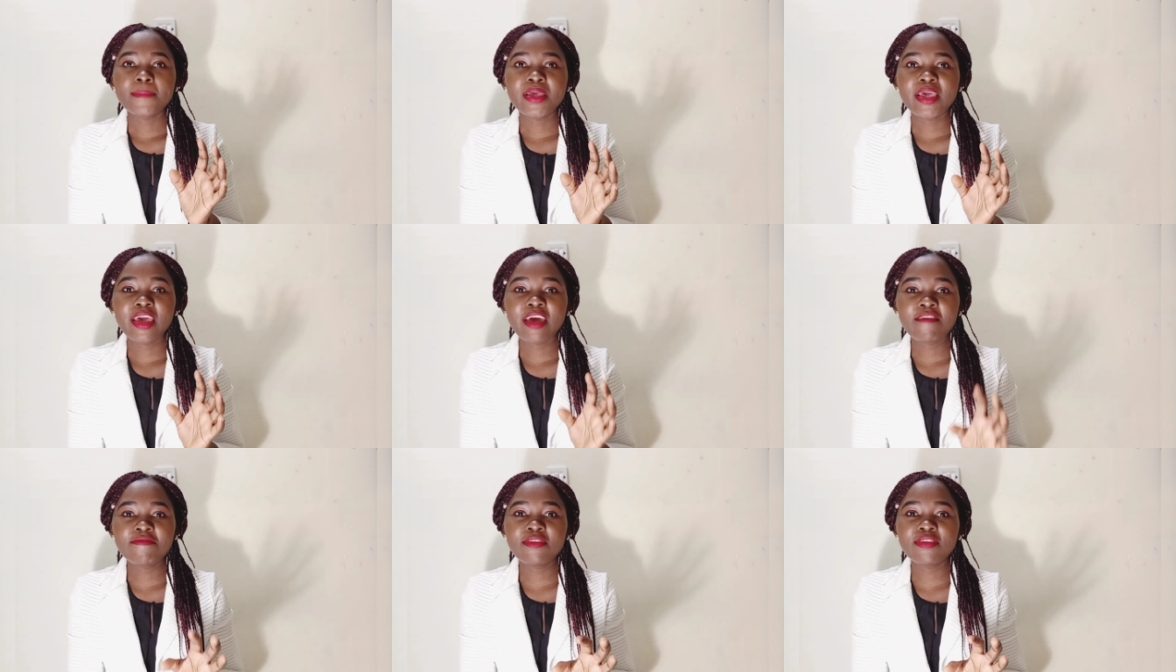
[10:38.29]

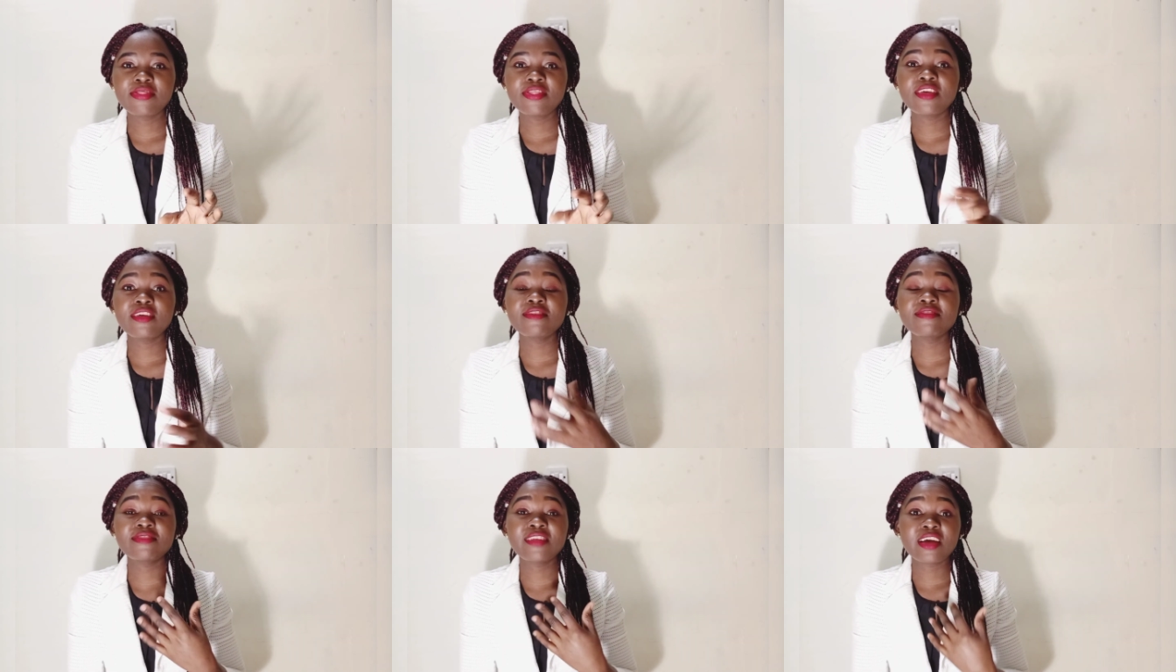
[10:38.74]

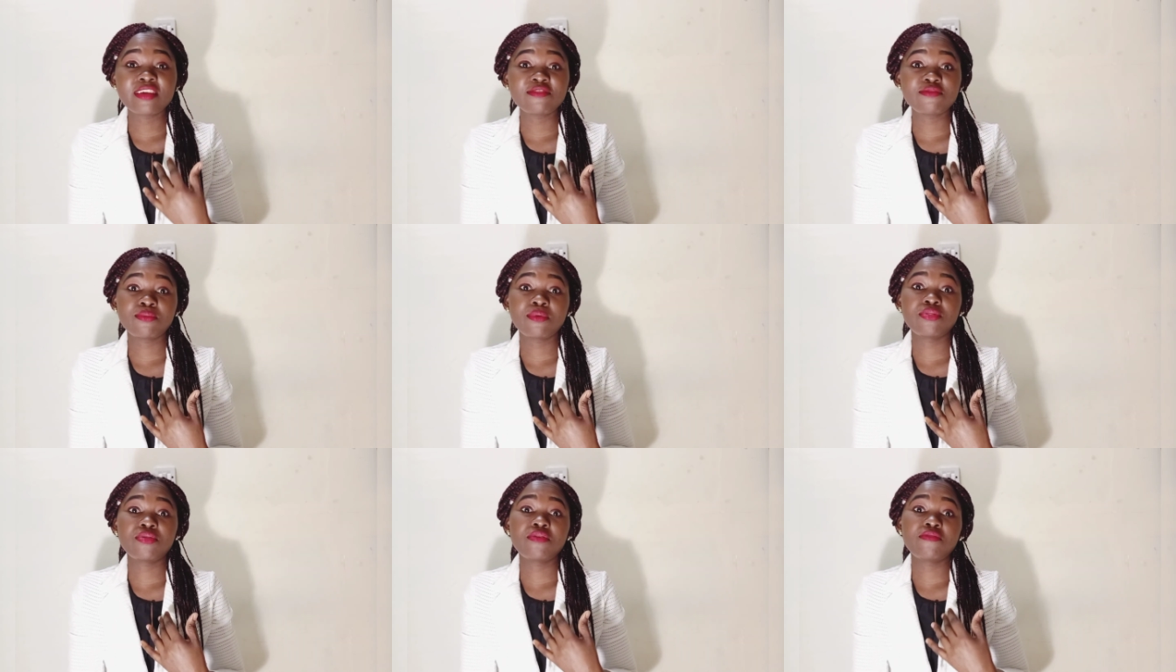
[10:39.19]
Everything starts
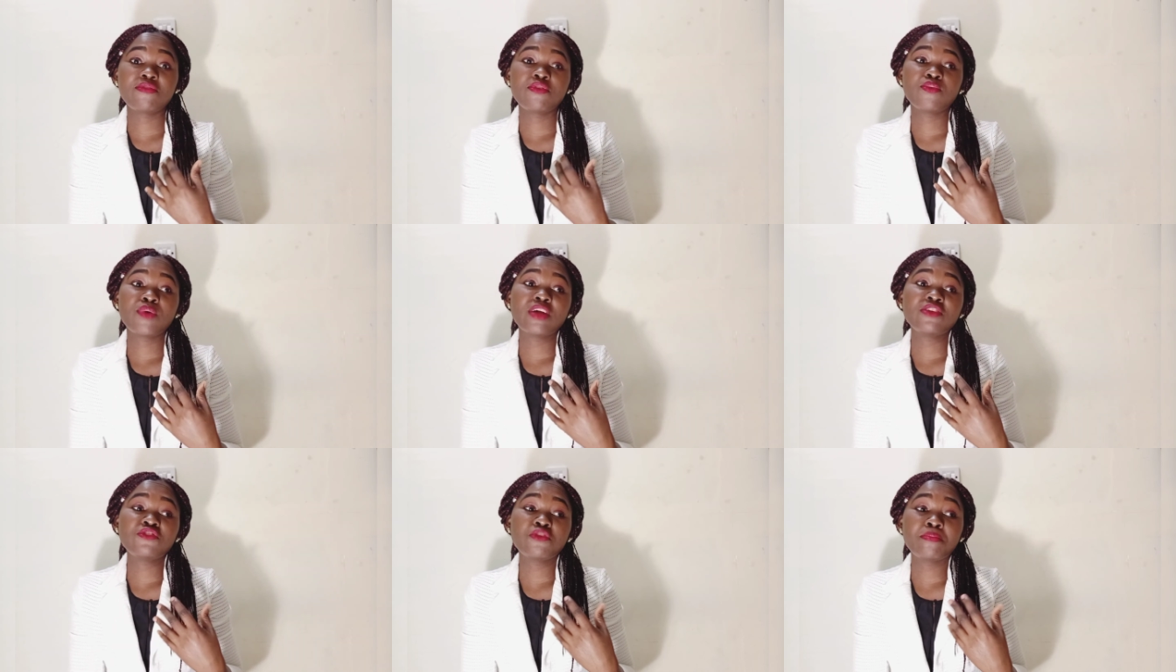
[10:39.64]
with you. If you
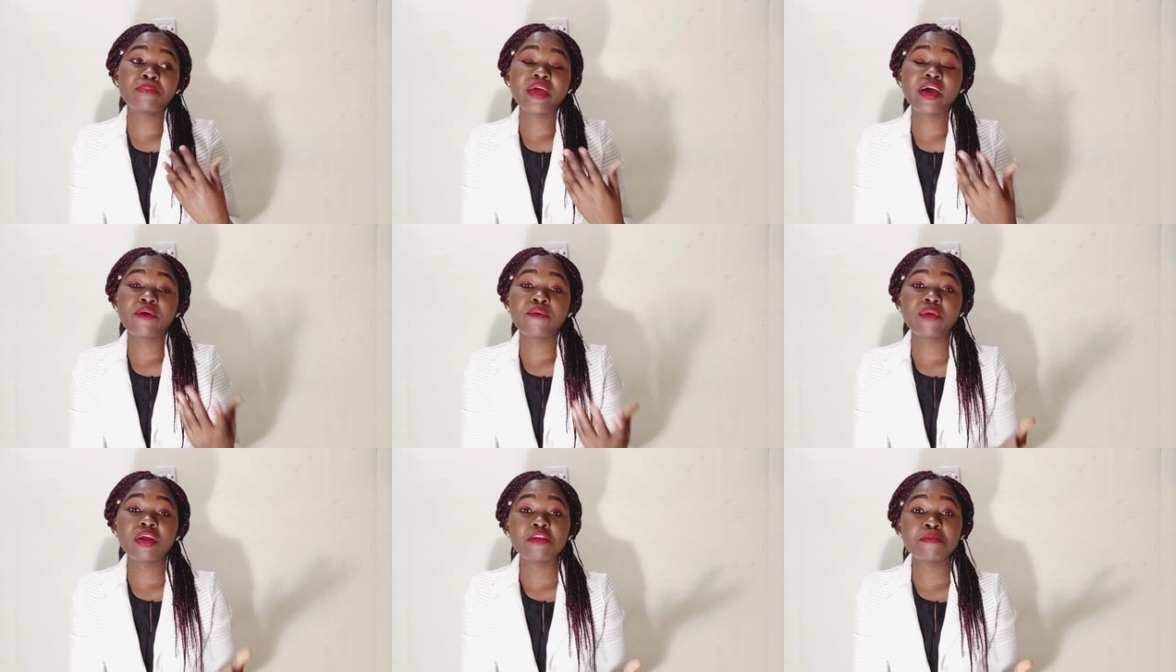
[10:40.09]
want to be a
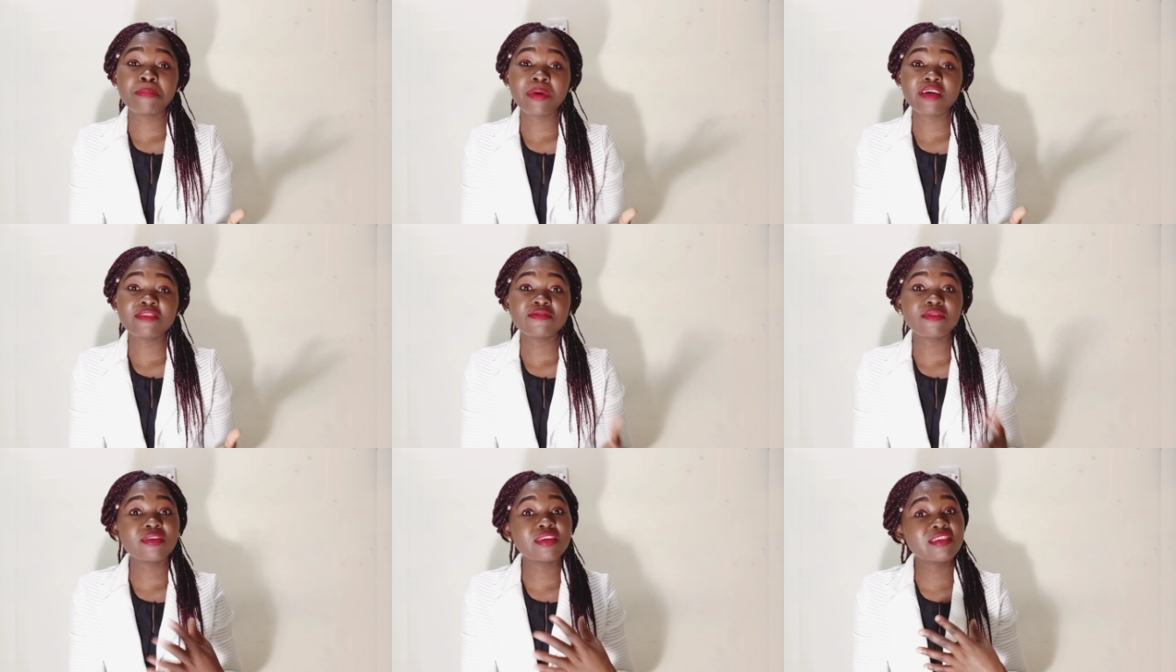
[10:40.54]
great
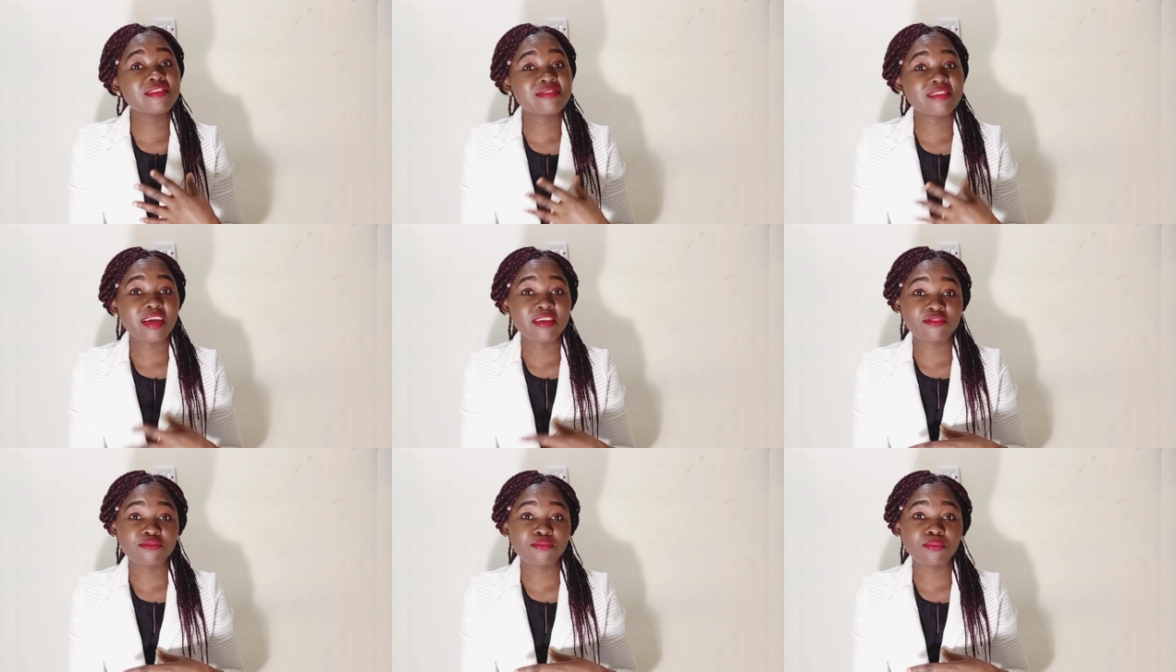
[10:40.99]
person, it
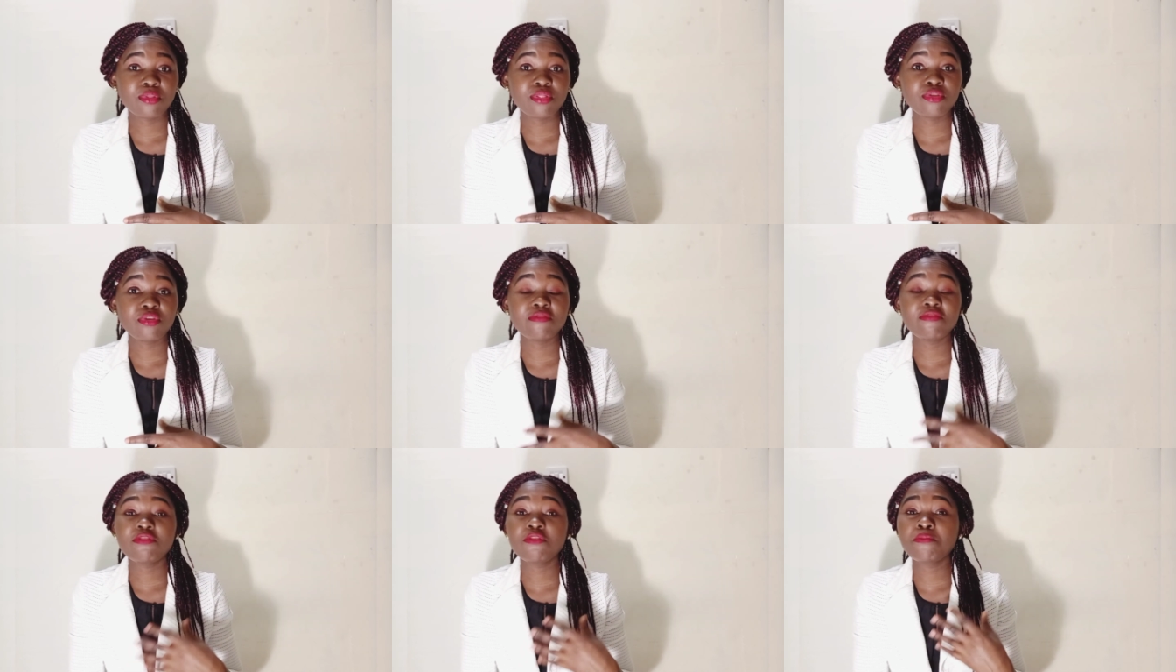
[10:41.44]
starts with
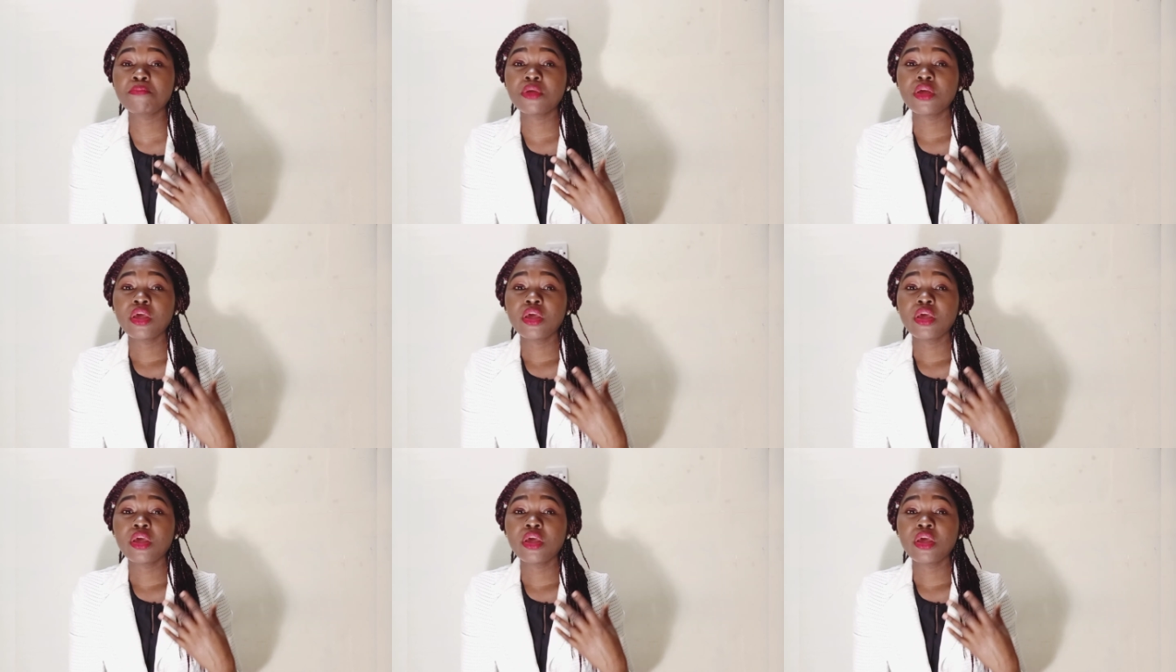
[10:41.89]
you.